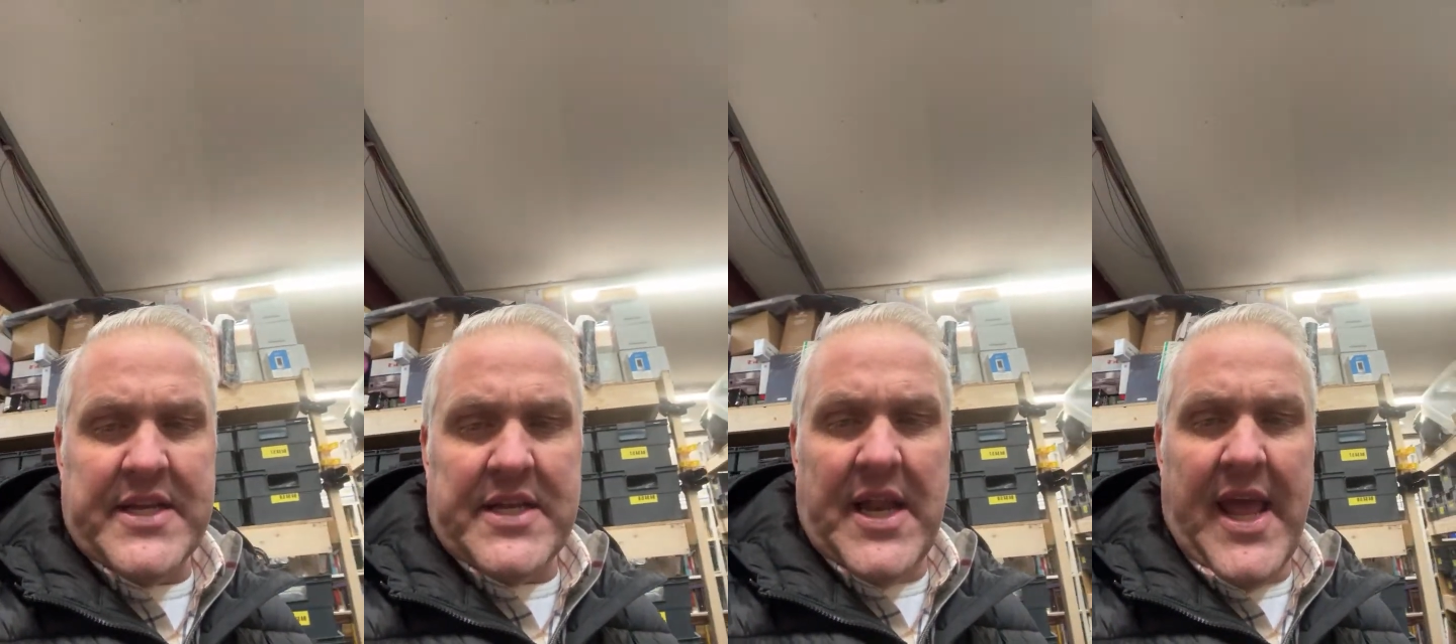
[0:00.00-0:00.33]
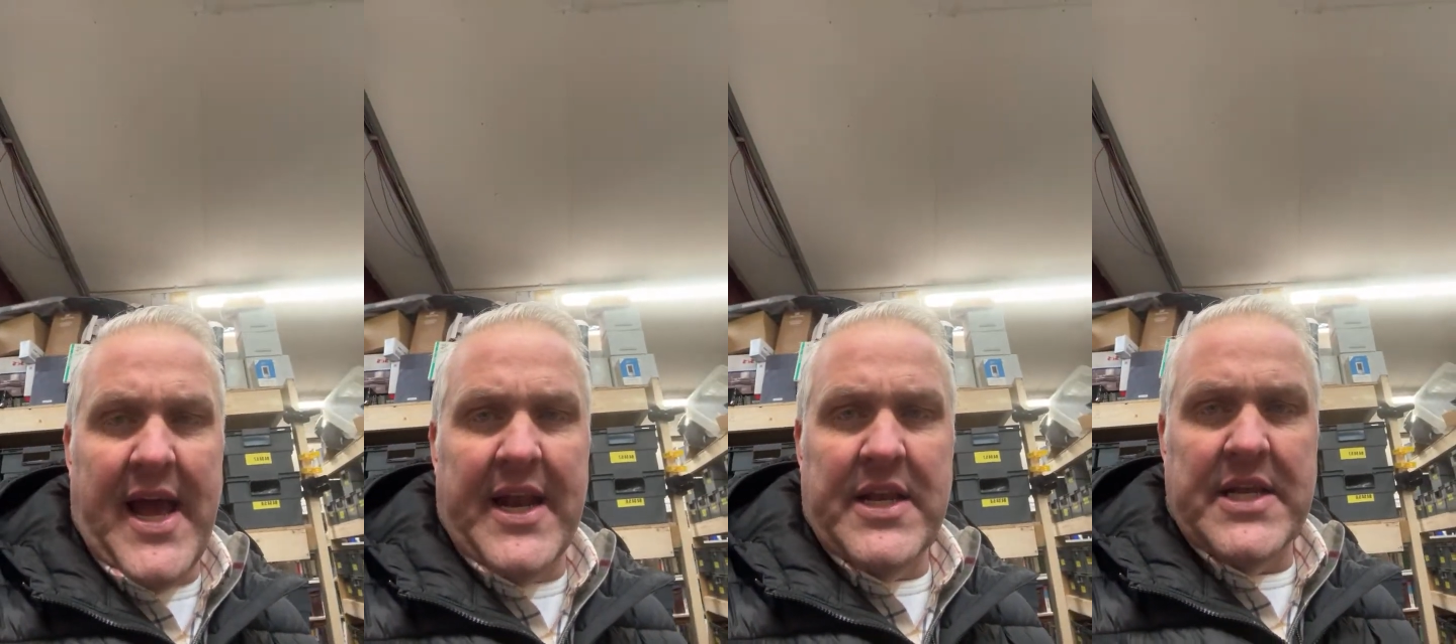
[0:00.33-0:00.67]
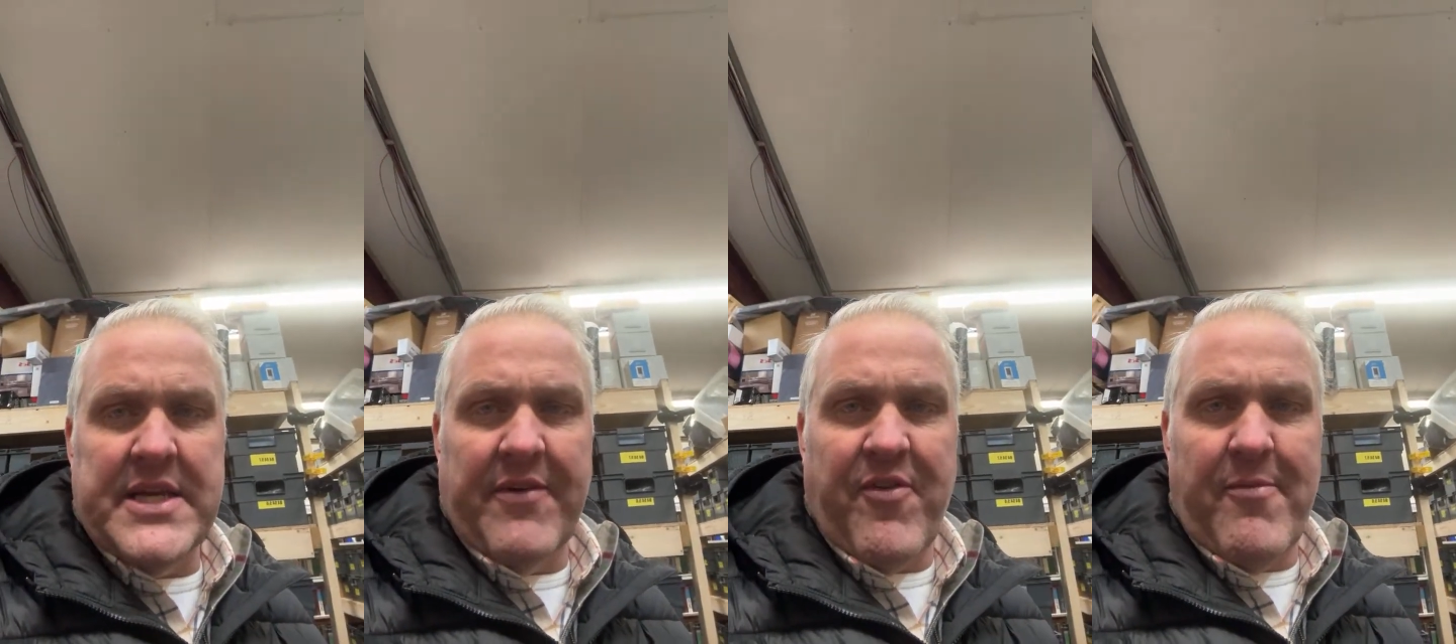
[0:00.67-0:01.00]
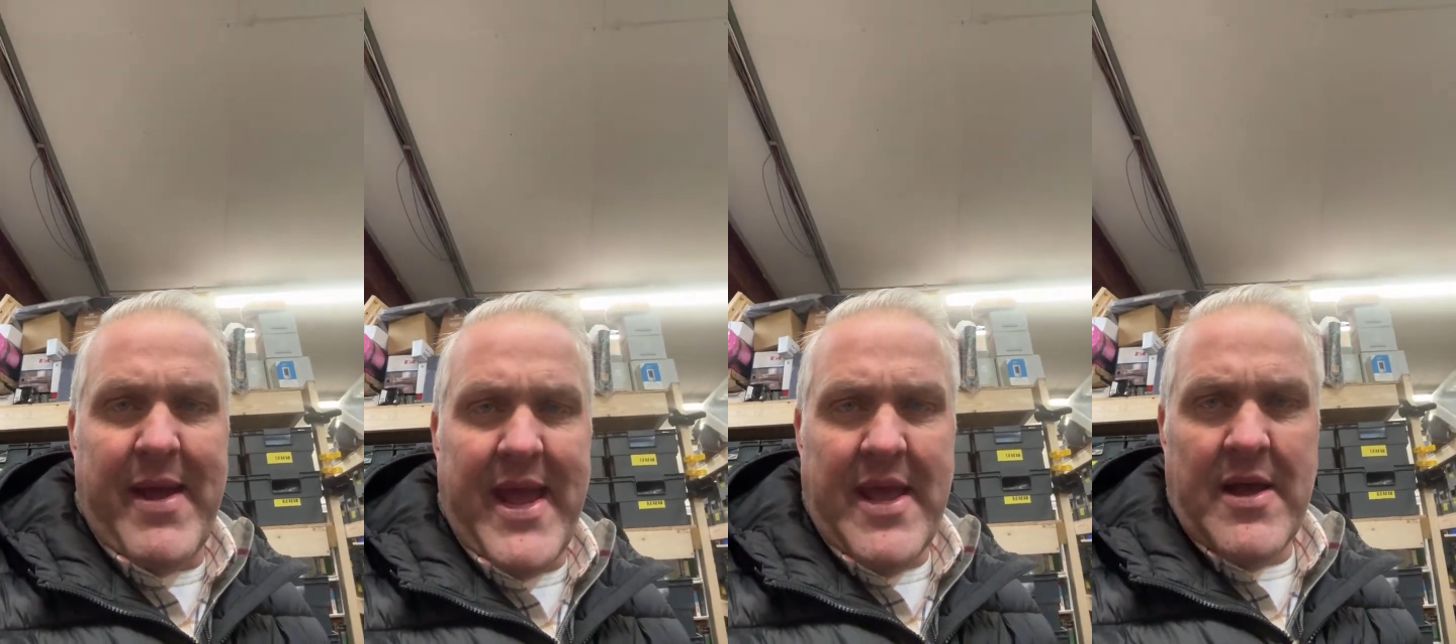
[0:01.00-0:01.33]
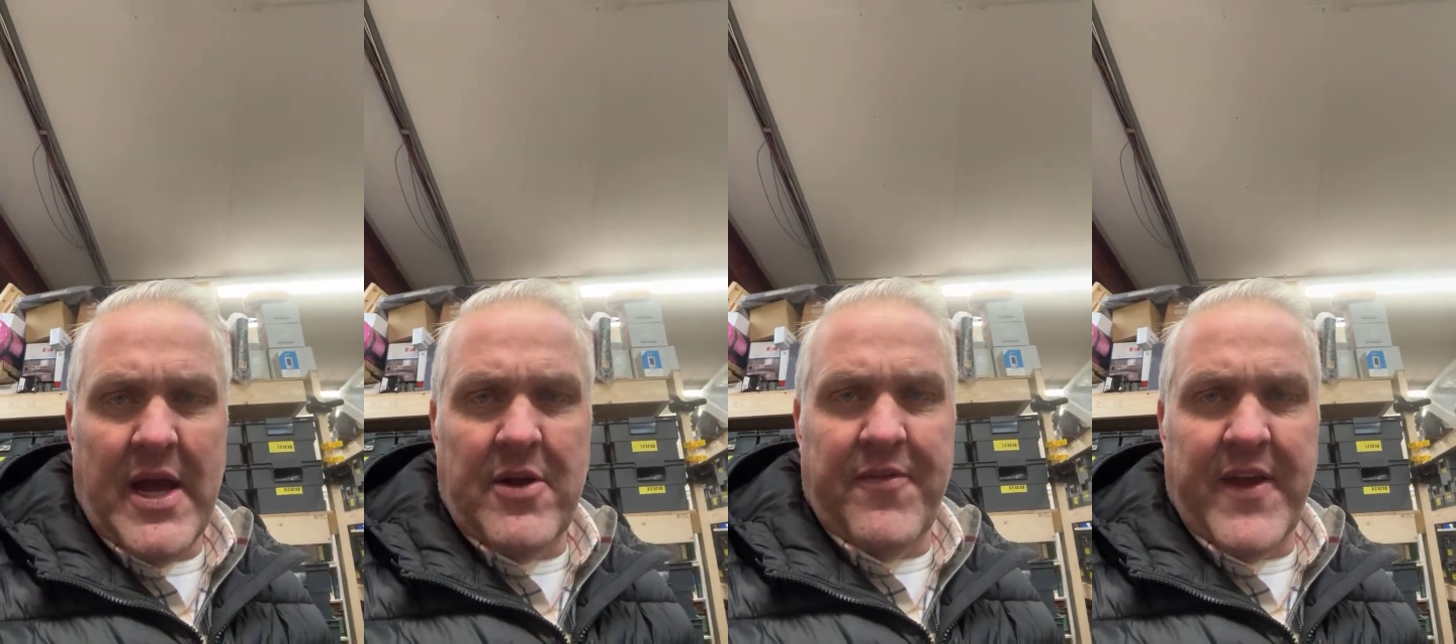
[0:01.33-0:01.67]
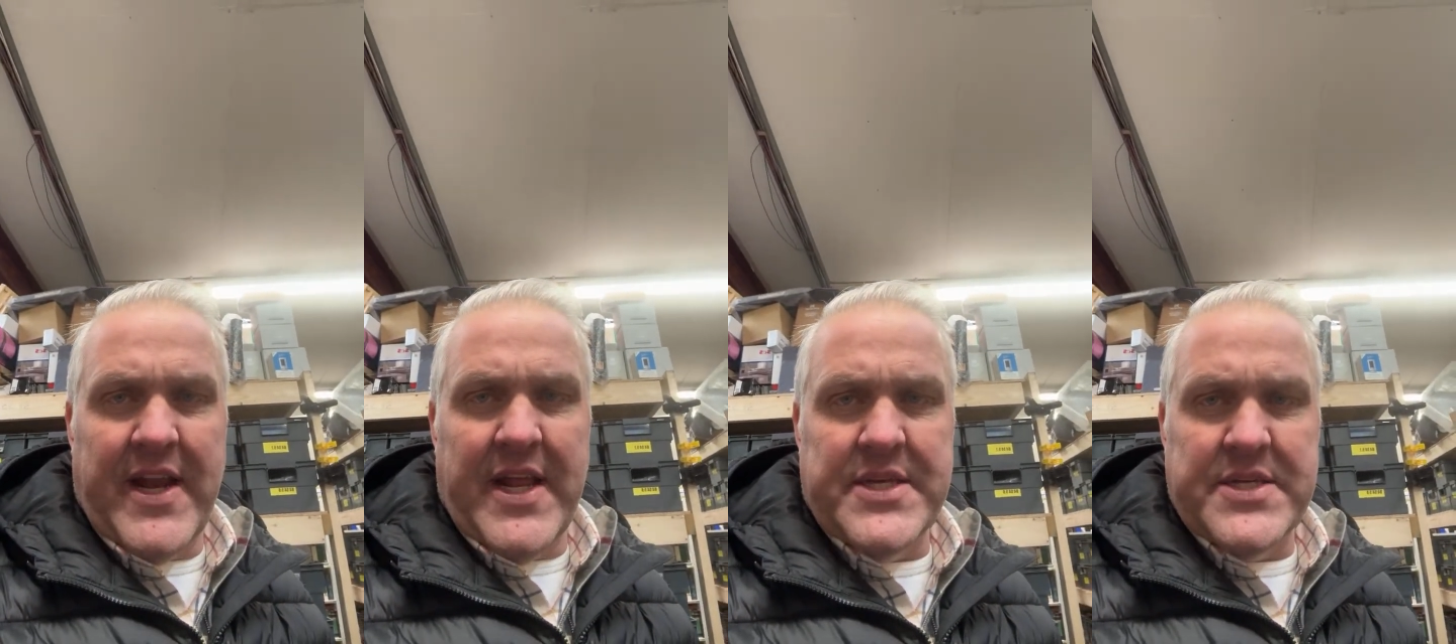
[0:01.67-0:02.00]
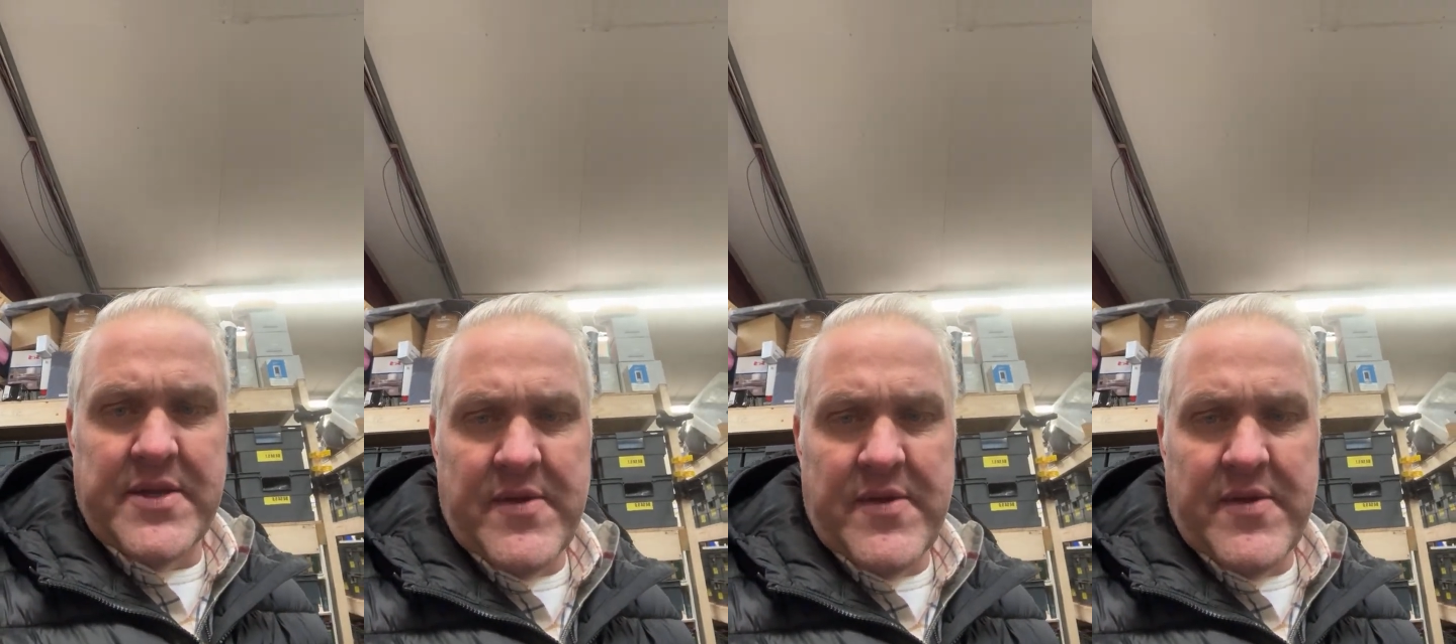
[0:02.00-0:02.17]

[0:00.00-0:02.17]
Leanne. Is that for me? I don't think it is.